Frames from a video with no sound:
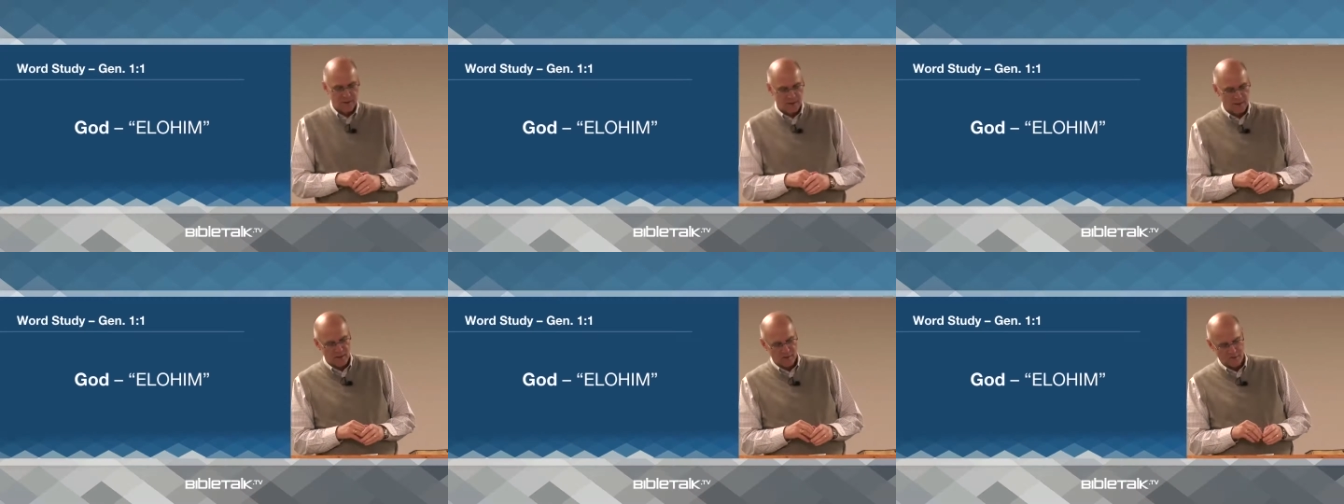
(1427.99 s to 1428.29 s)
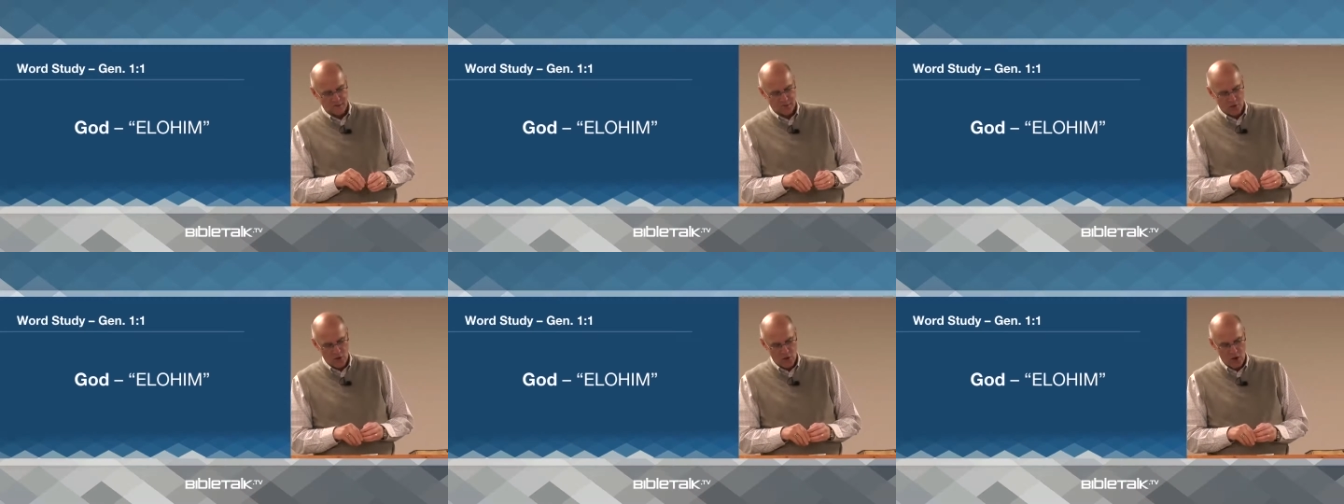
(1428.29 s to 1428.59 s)

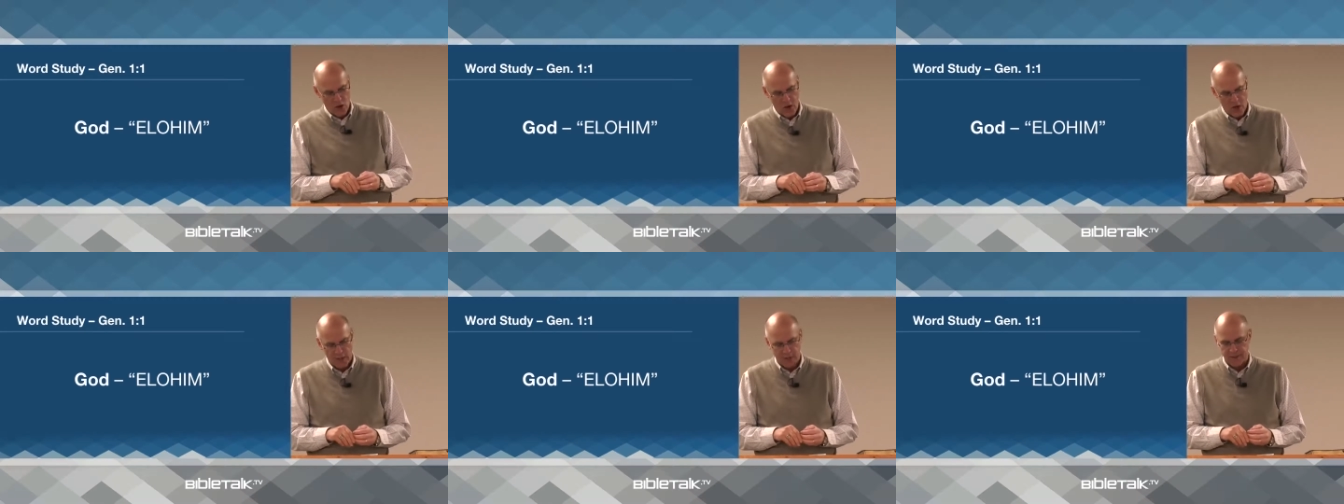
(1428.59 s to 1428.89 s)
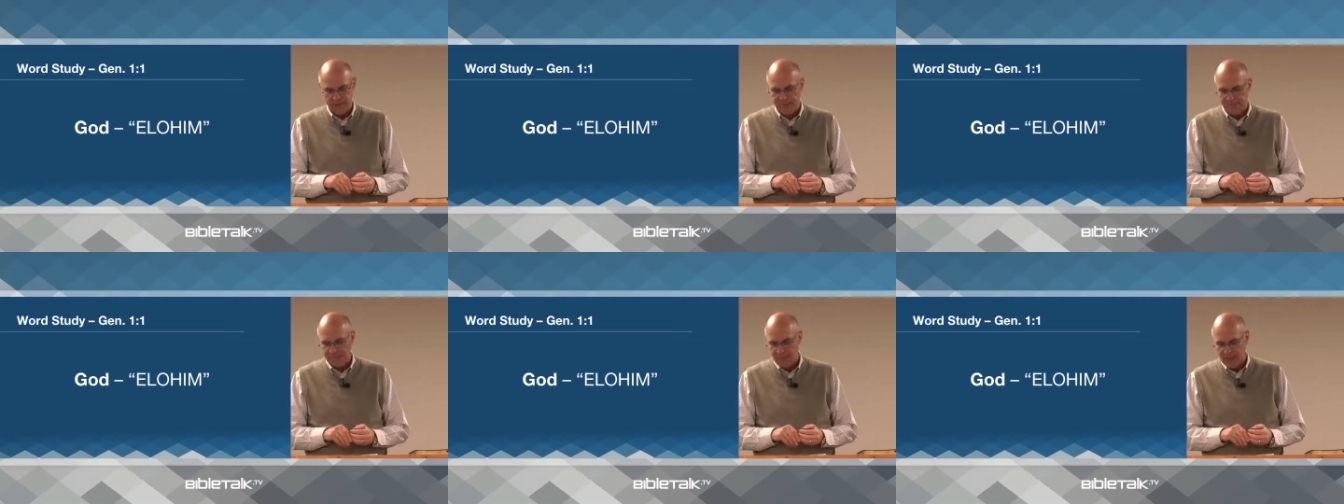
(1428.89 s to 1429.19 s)
of
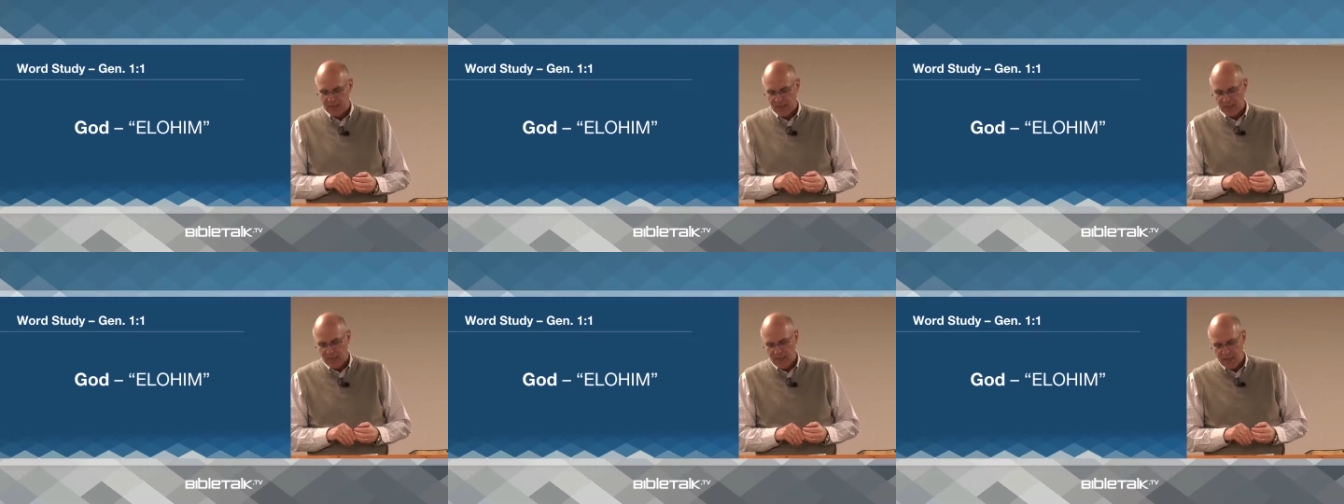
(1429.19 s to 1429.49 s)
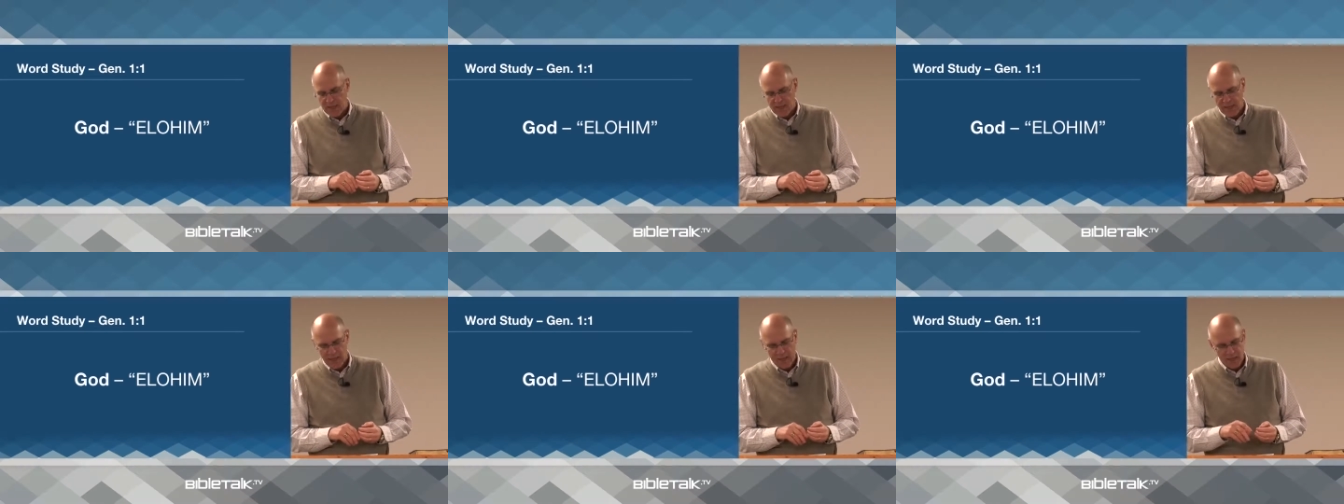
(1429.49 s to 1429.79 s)
God.
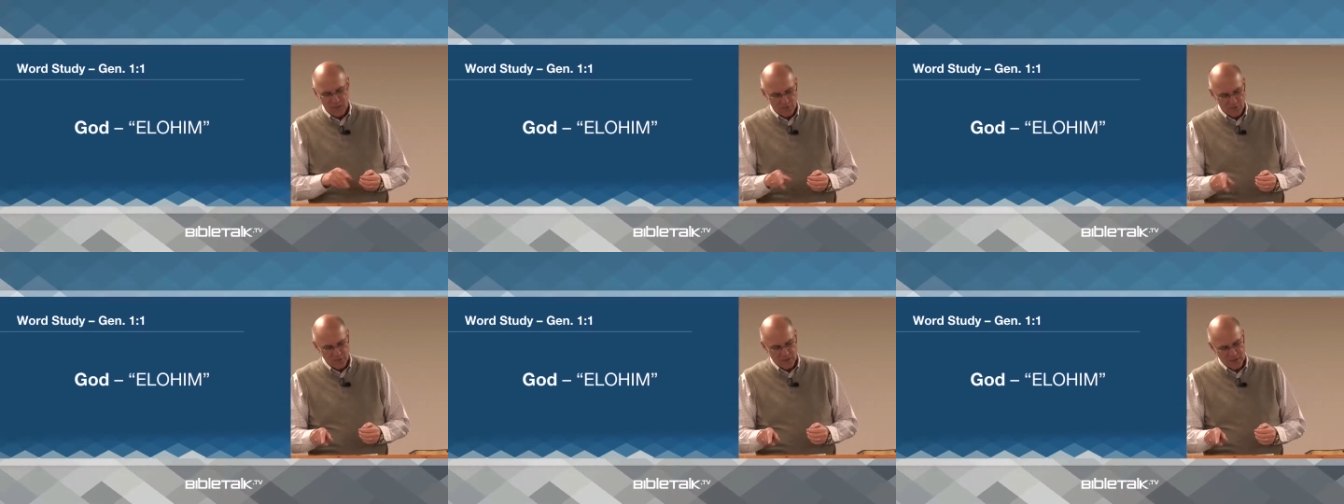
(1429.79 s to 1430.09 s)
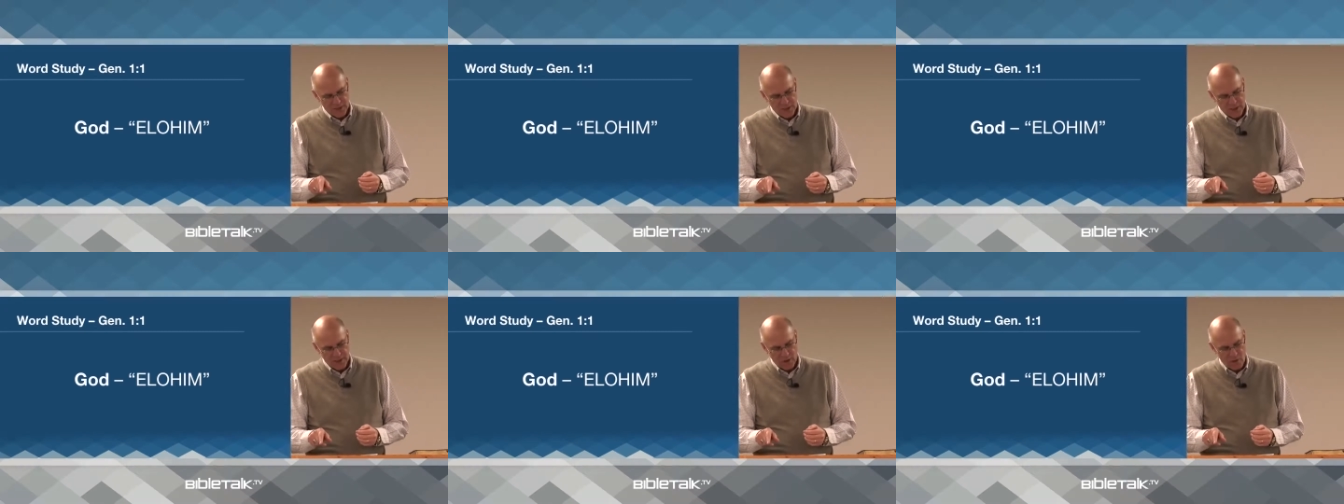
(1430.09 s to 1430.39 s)

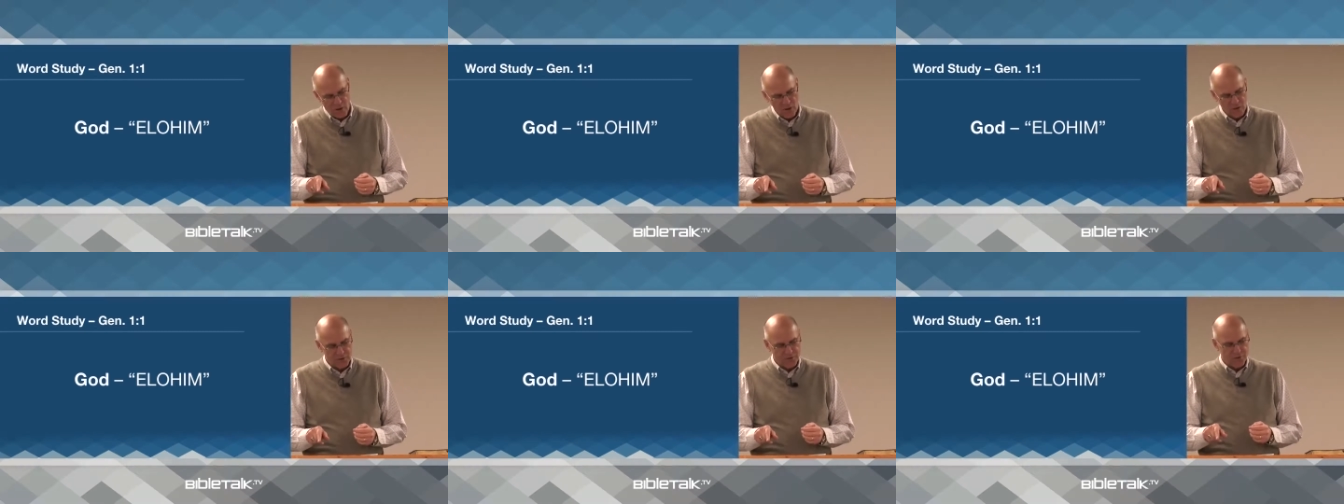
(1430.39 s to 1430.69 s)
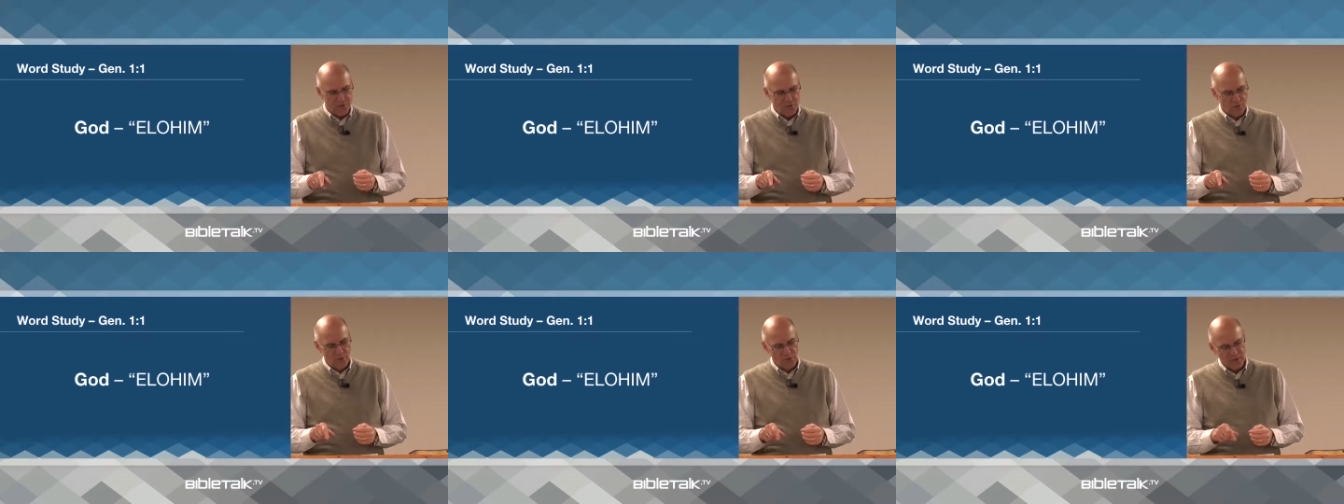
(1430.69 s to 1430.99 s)
Interesting
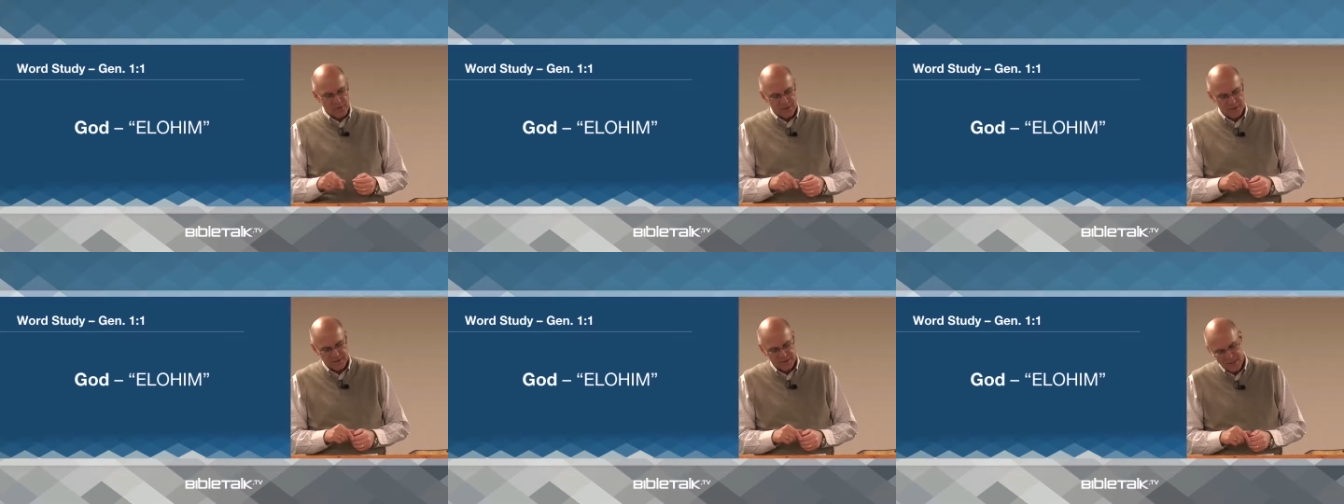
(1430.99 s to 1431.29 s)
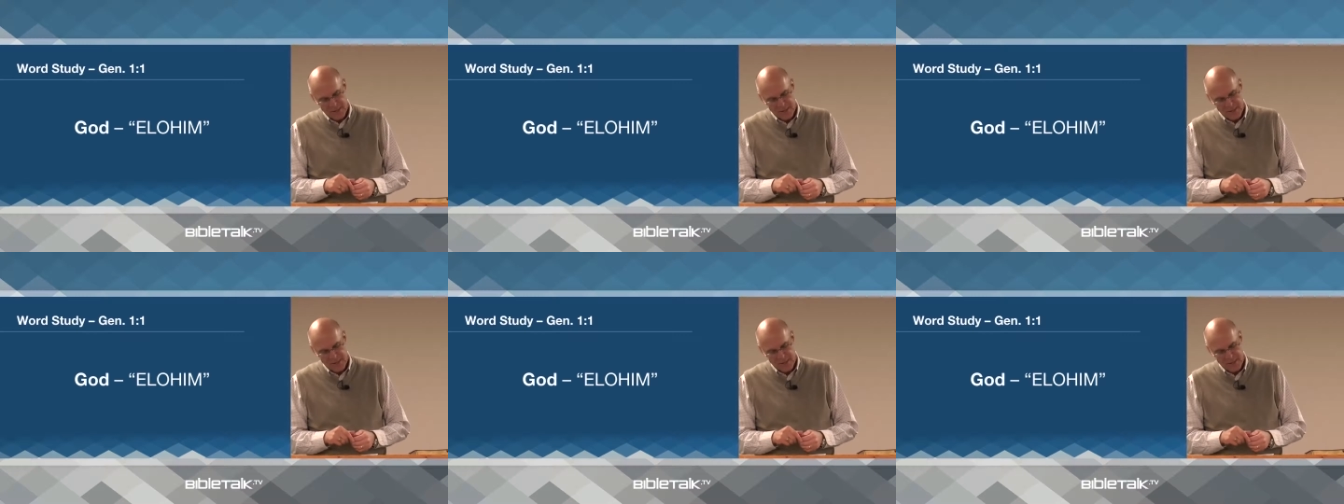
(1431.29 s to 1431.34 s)
also is